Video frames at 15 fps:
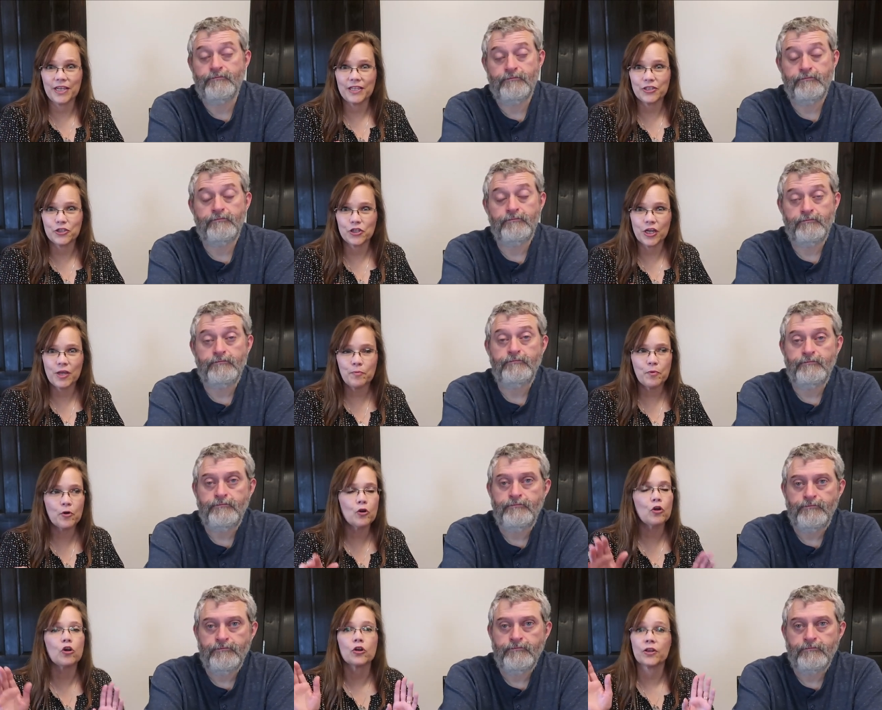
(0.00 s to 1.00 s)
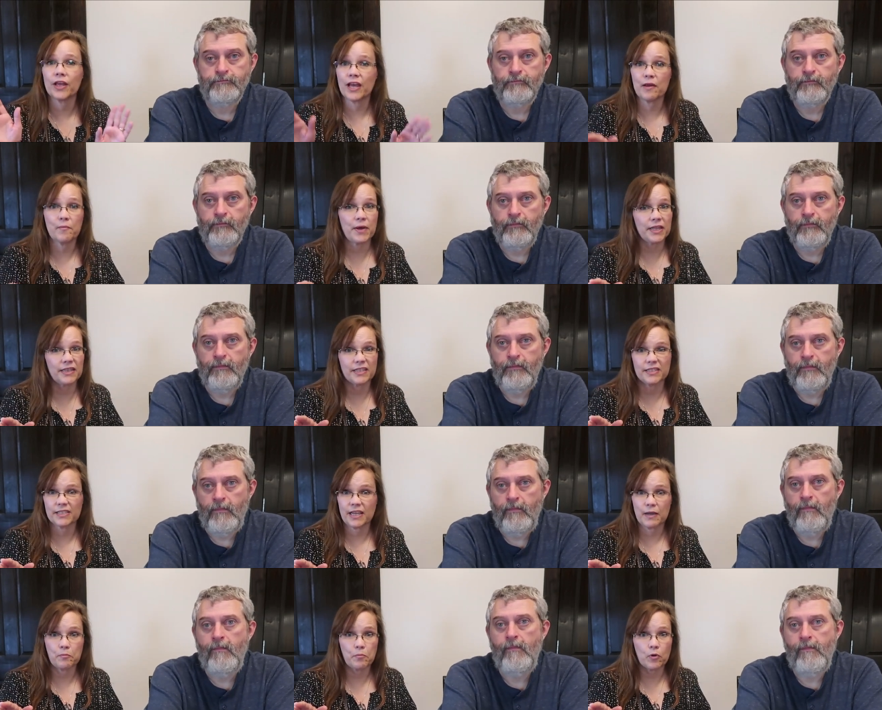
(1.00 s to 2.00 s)
Speaker 1: these cheaper or are they about the
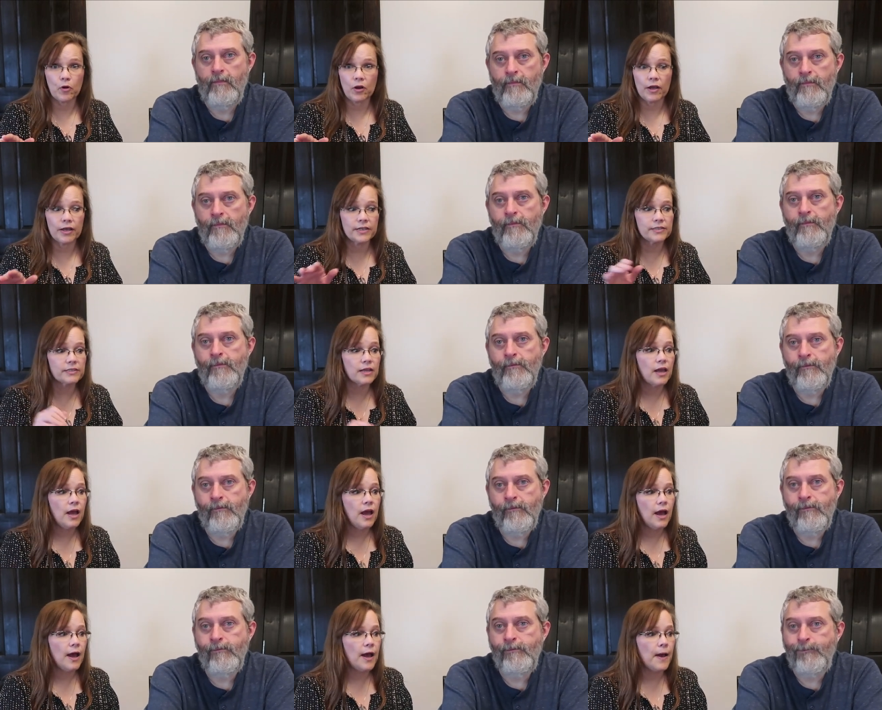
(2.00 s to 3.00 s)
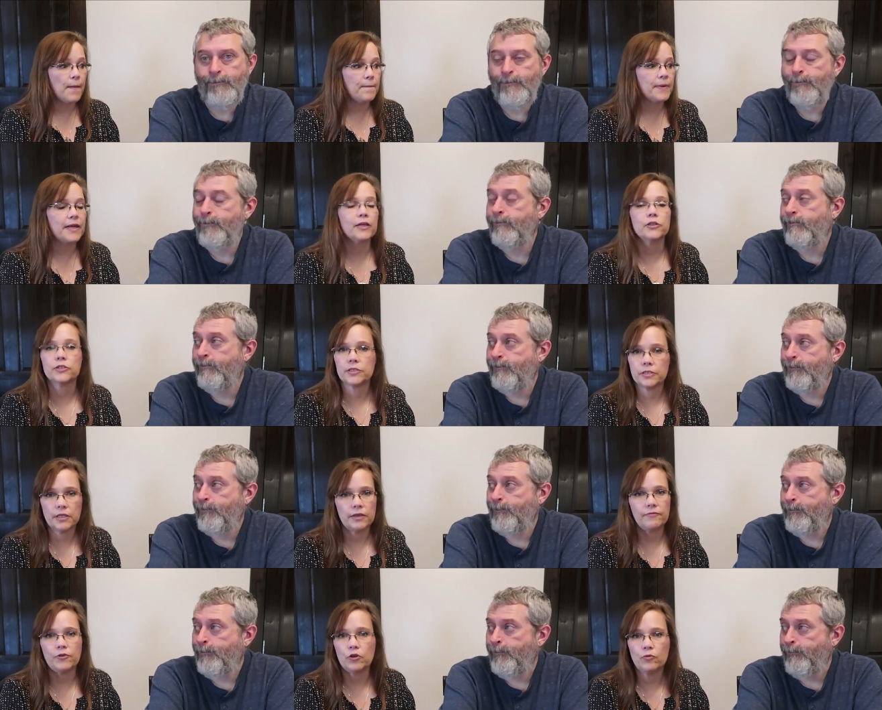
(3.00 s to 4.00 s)
same price? Uh, because
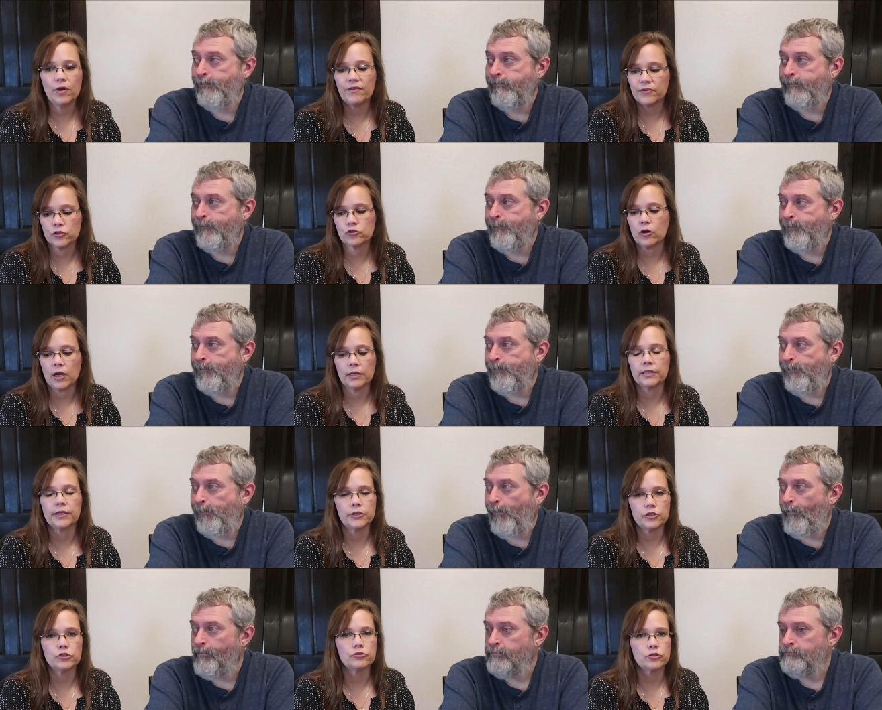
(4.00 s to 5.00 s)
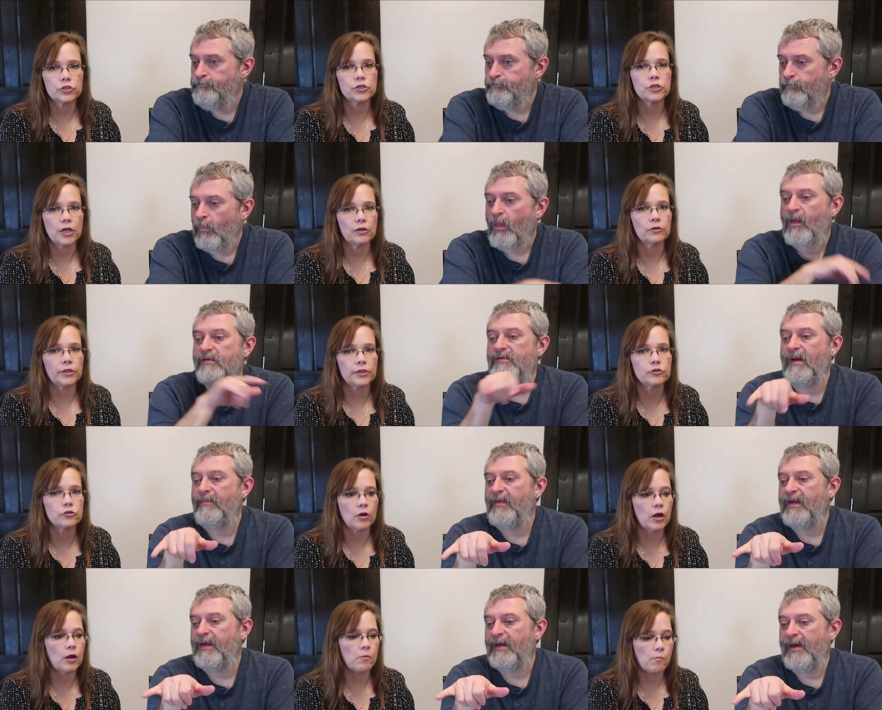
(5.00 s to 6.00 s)
if you haven't tried these, you should totally. Because
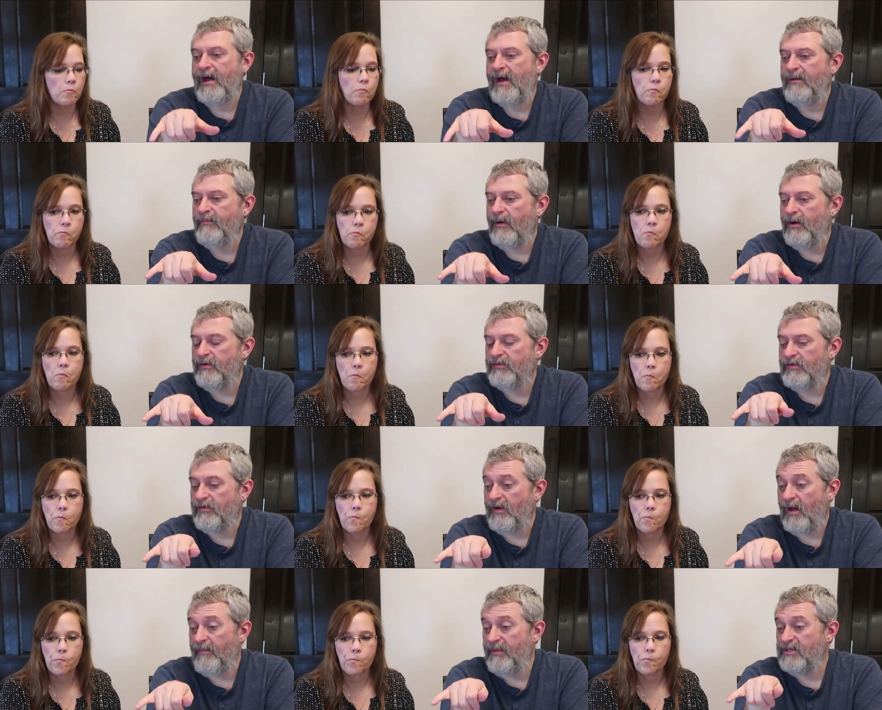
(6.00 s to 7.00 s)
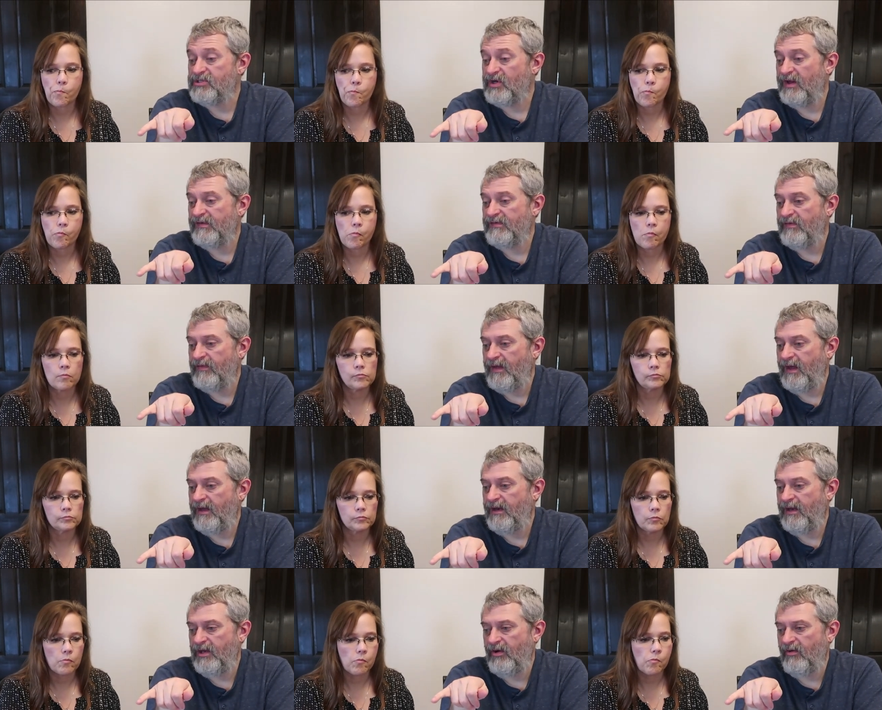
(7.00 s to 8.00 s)
I'm thinking
Speaker 2: kind bars are not much less than
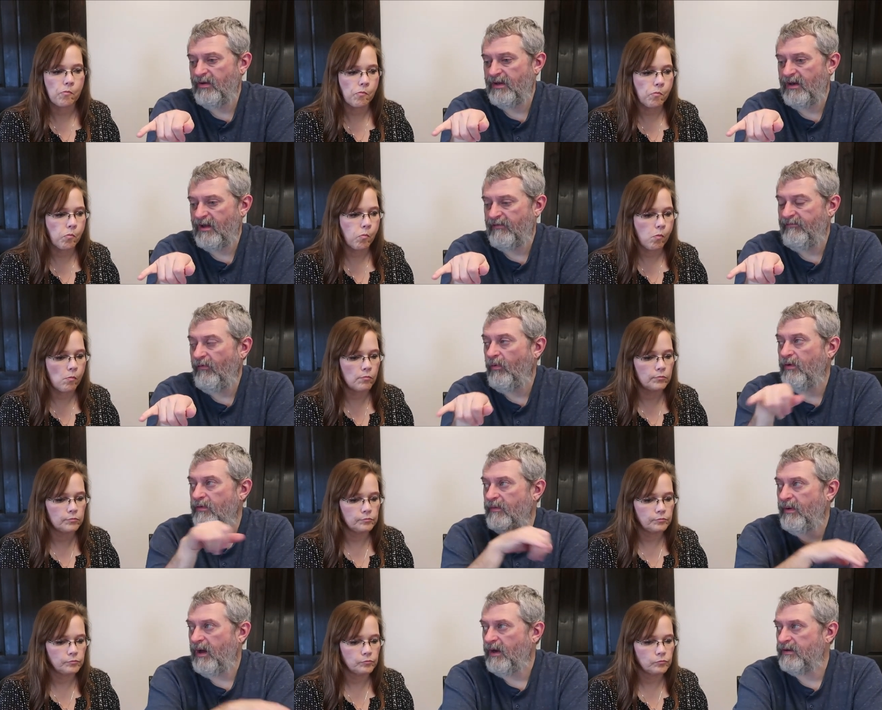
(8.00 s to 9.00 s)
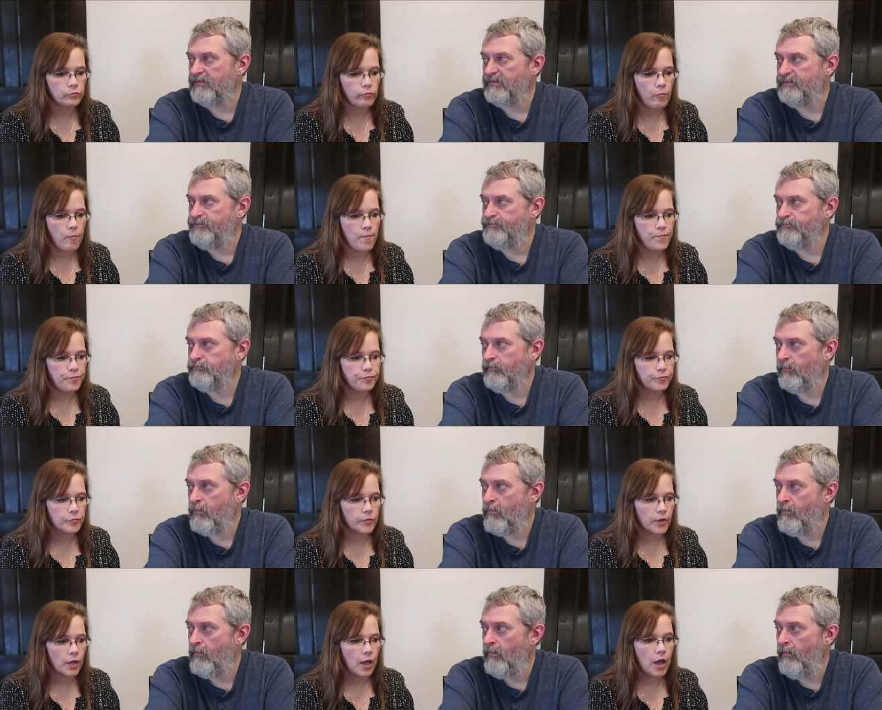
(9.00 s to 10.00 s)
that, and you only get like four in the box.
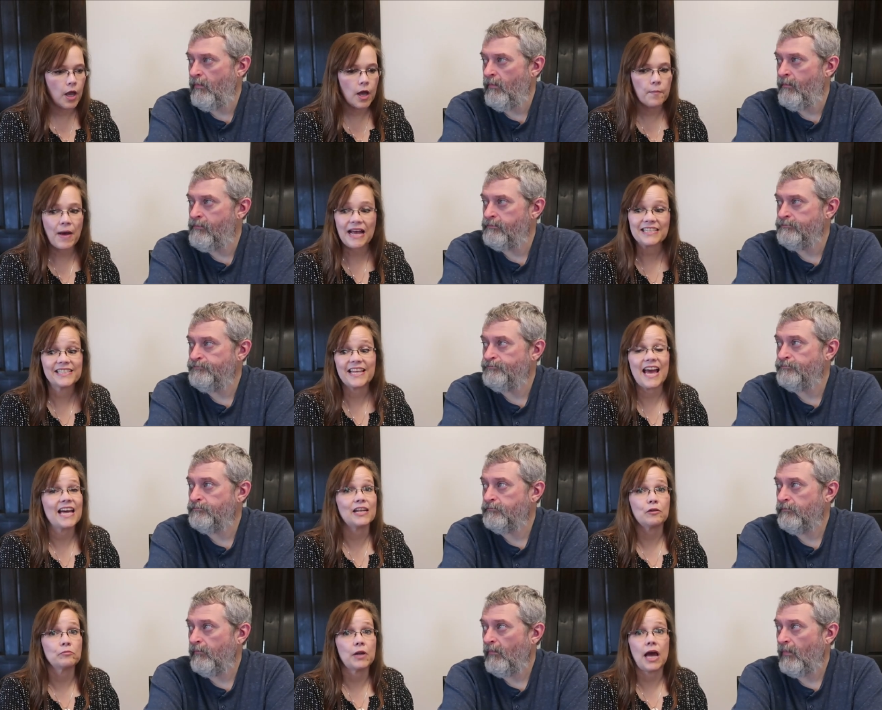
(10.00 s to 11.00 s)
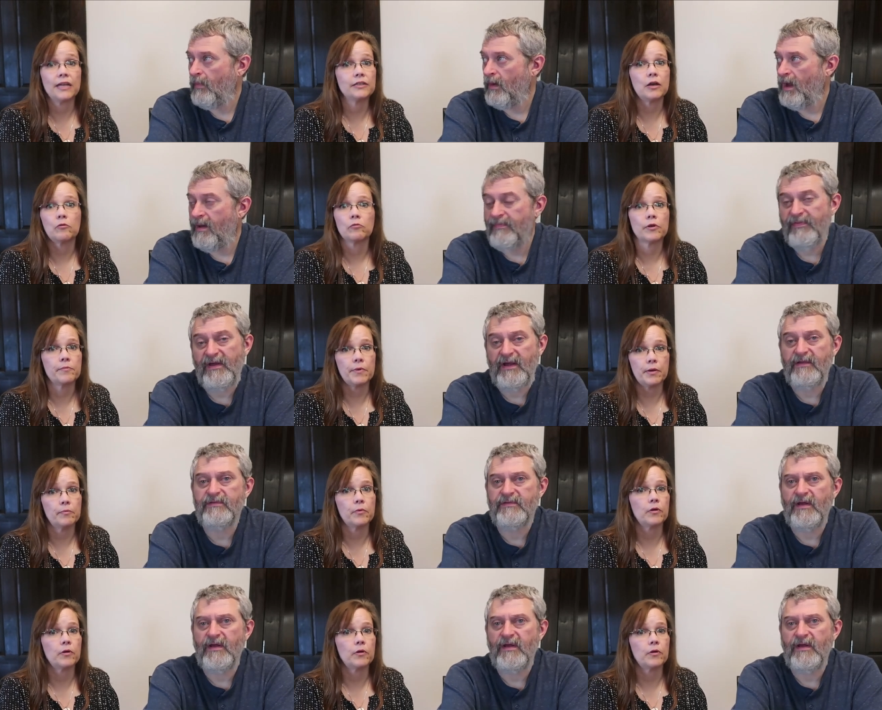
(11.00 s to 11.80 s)
Speaker 1: Um, I see. I don't. I don't. I'm remember.